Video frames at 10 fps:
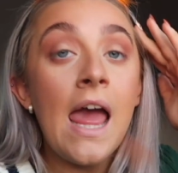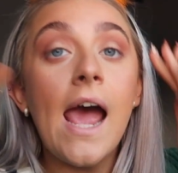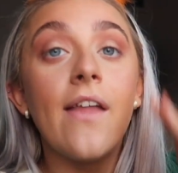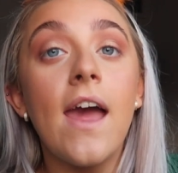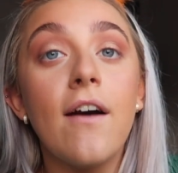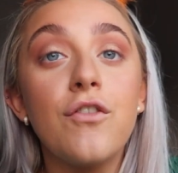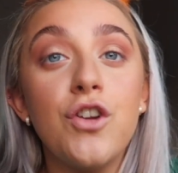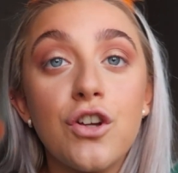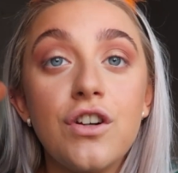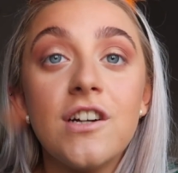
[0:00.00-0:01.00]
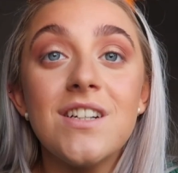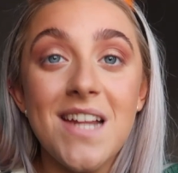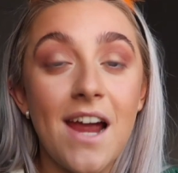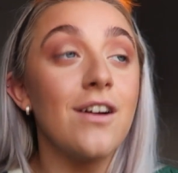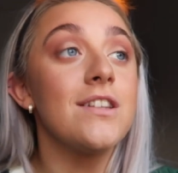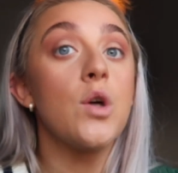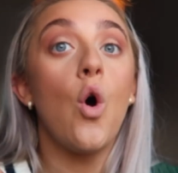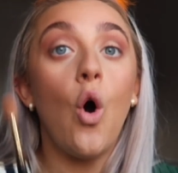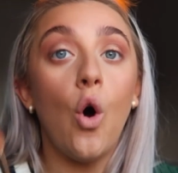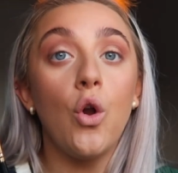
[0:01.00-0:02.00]
and they have nuclear deterrents
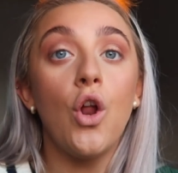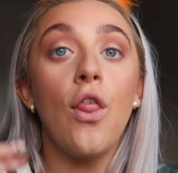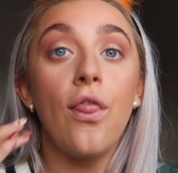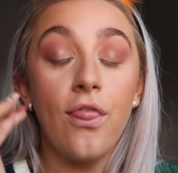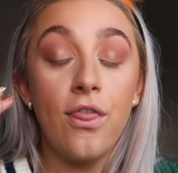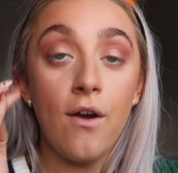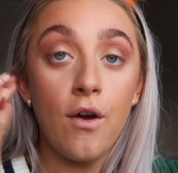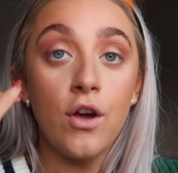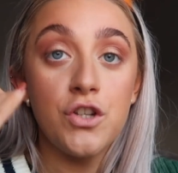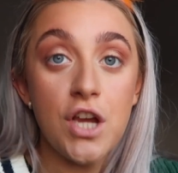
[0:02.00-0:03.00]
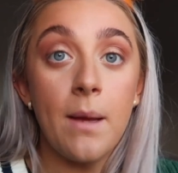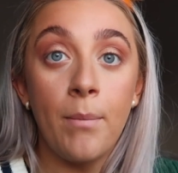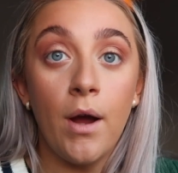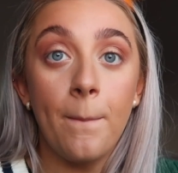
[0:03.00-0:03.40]
on the ship